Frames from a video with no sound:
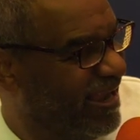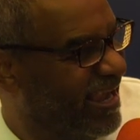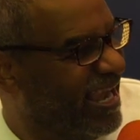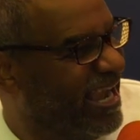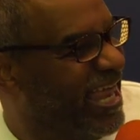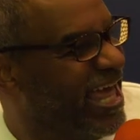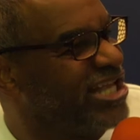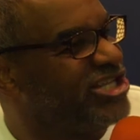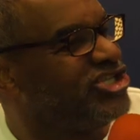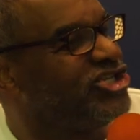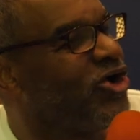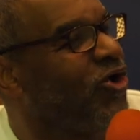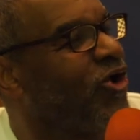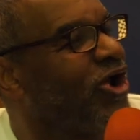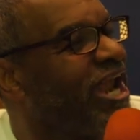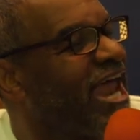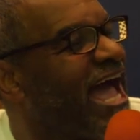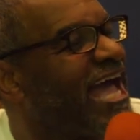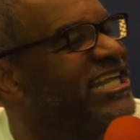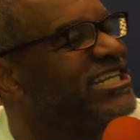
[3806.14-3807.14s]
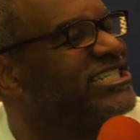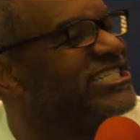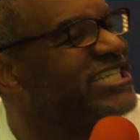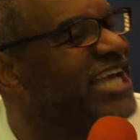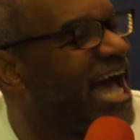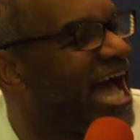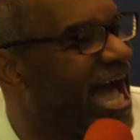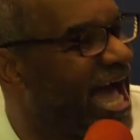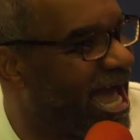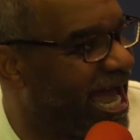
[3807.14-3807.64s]
Let your light
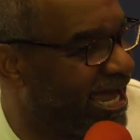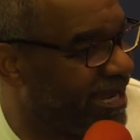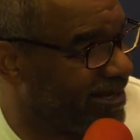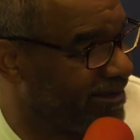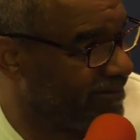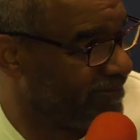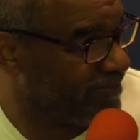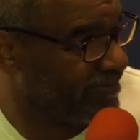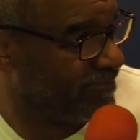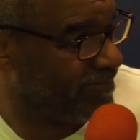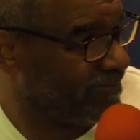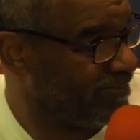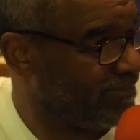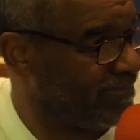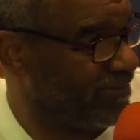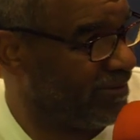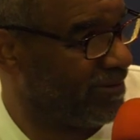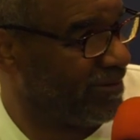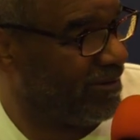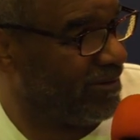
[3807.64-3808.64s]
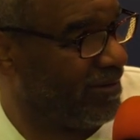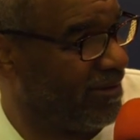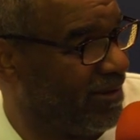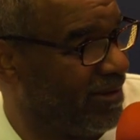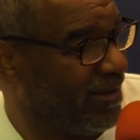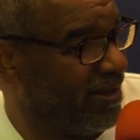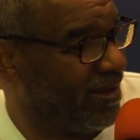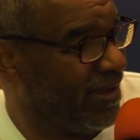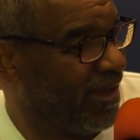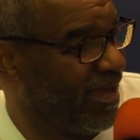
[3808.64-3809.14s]
shine
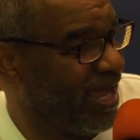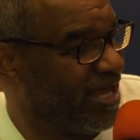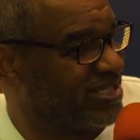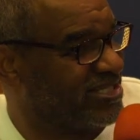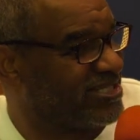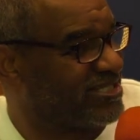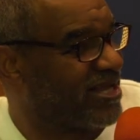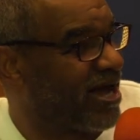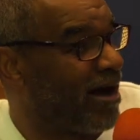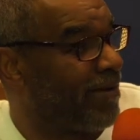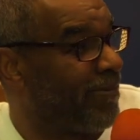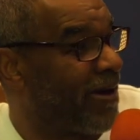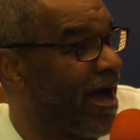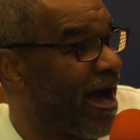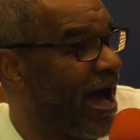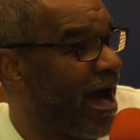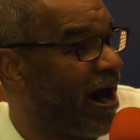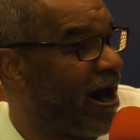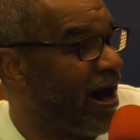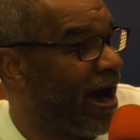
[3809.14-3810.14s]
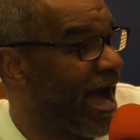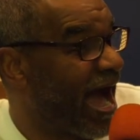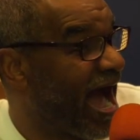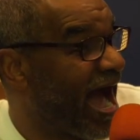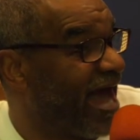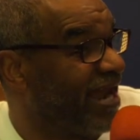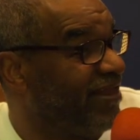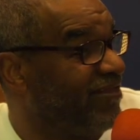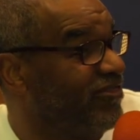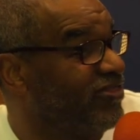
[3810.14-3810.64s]
and stop
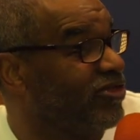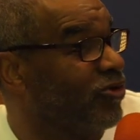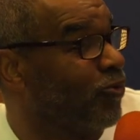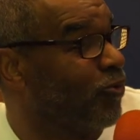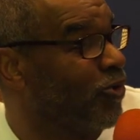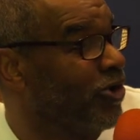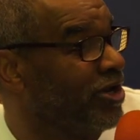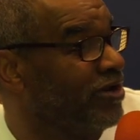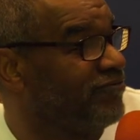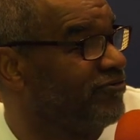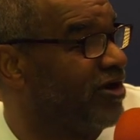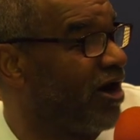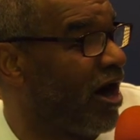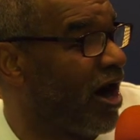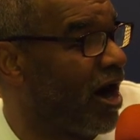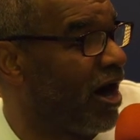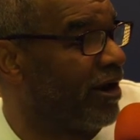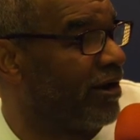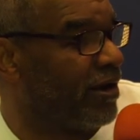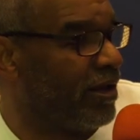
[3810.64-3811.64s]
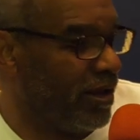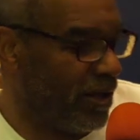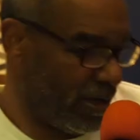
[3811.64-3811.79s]
hiding the will of God